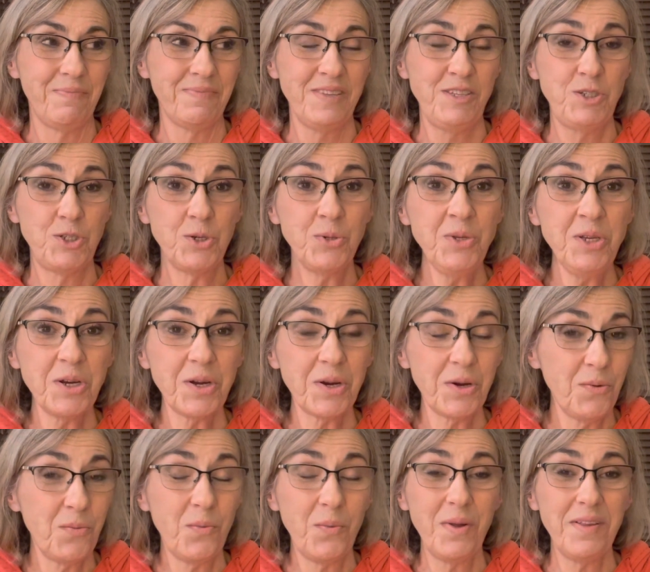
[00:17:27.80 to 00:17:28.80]

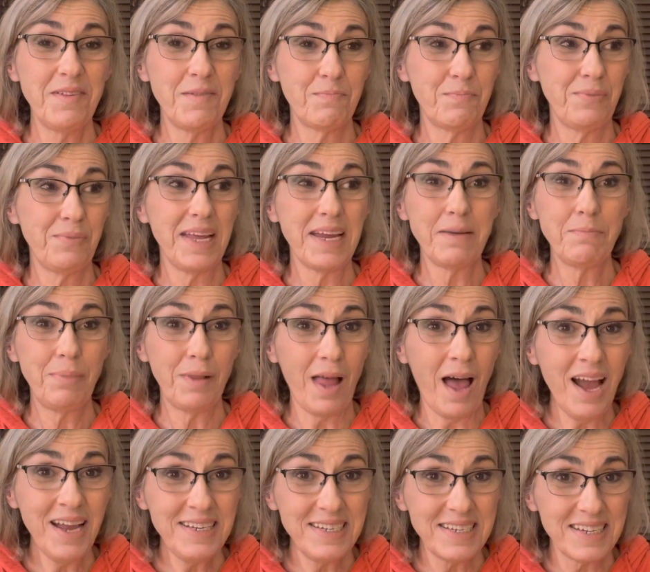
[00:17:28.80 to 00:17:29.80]
Junior played
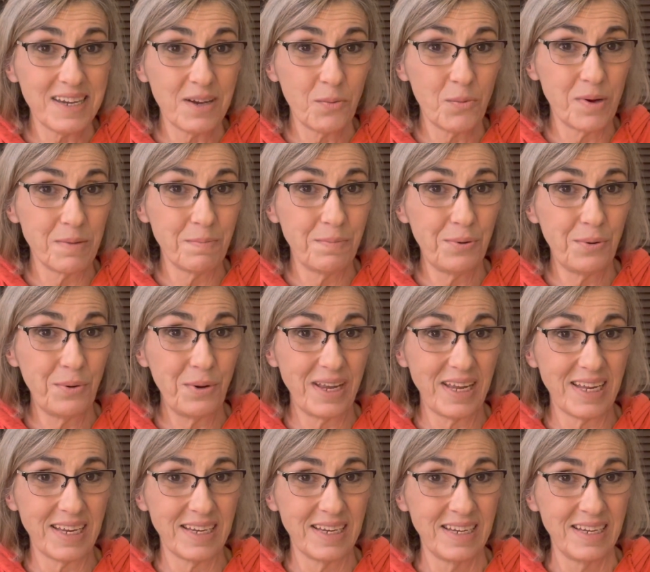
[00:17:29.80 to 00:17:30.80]
Blondie at one
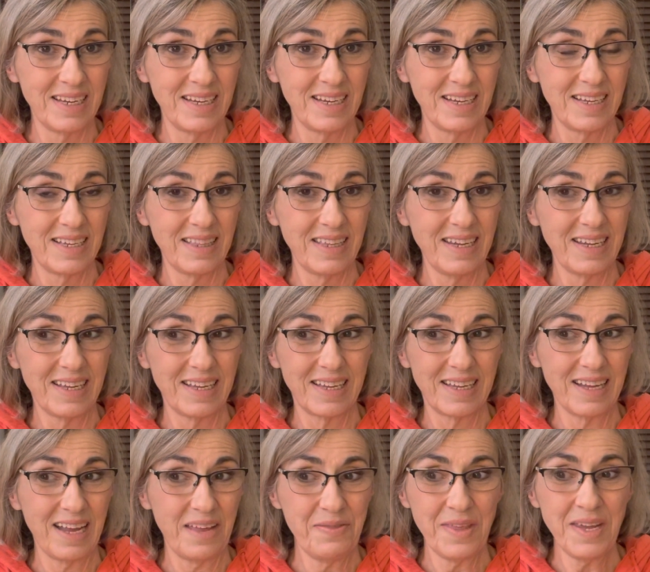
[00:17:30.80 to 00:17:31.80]
point. Like,
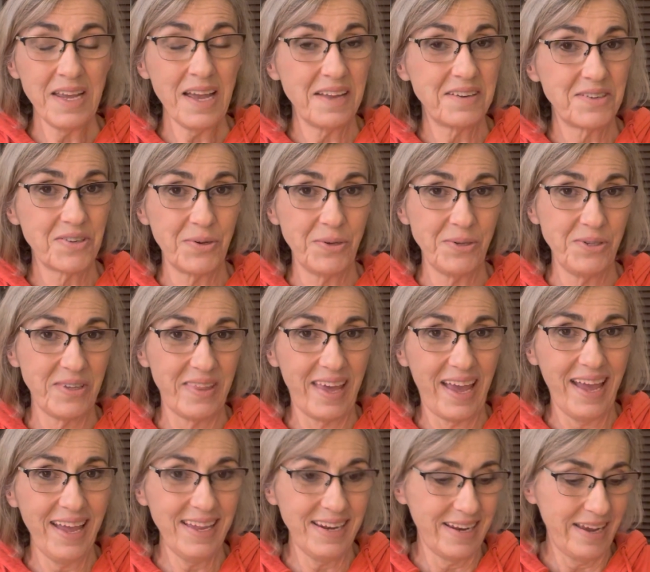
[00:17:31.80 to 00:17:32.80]
I think I told you
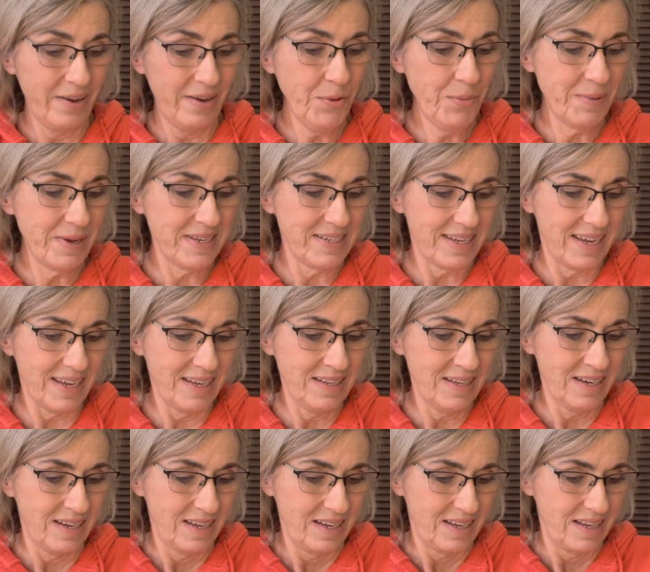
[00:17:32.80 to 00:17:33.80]
that. I hope I did.
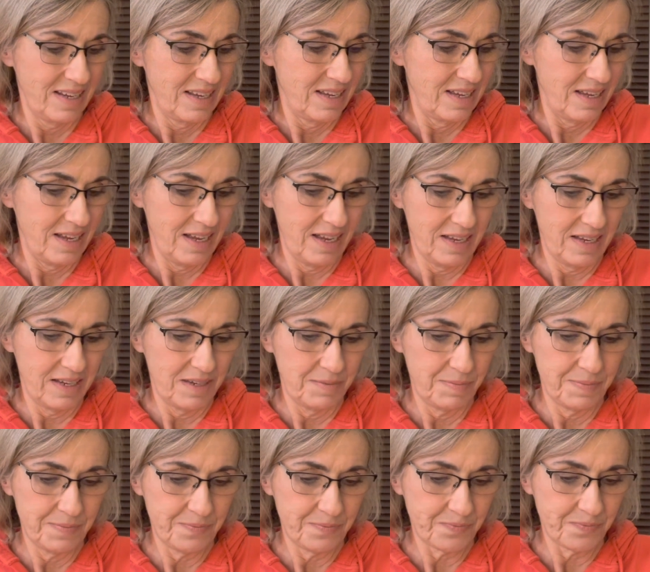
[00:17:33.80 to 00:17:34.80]

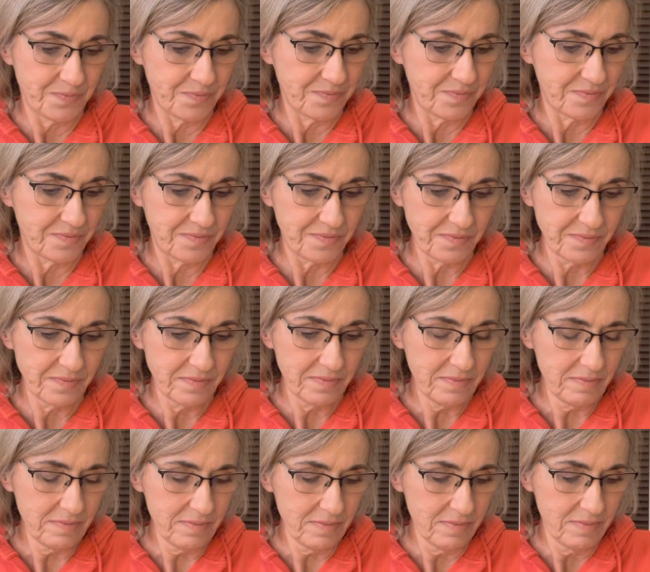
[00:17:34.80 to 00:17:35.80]
And
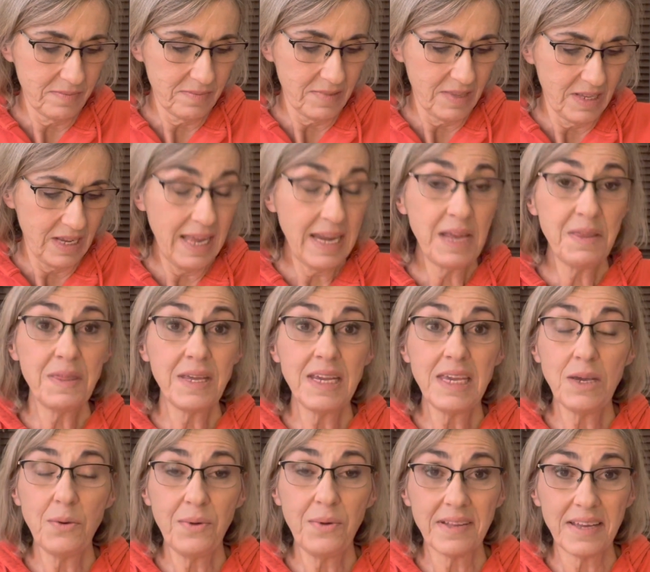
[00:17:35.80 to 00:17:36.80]
I think
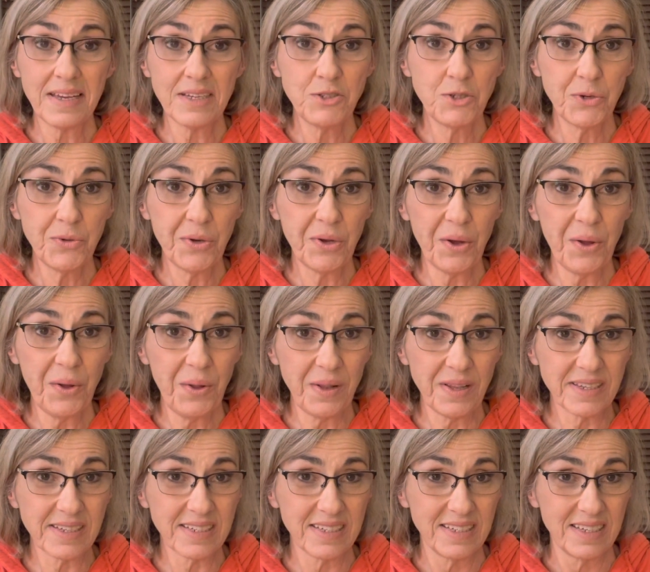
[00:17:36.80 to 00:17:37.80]
he was Andrew
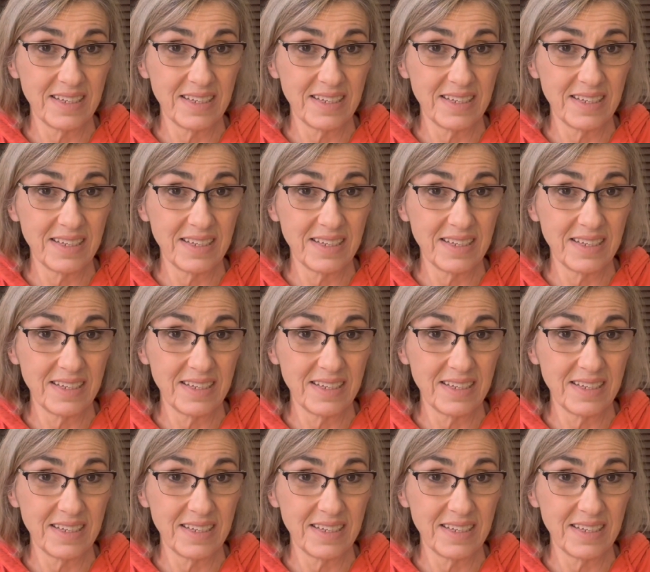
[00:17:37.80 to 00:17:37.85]
Gold.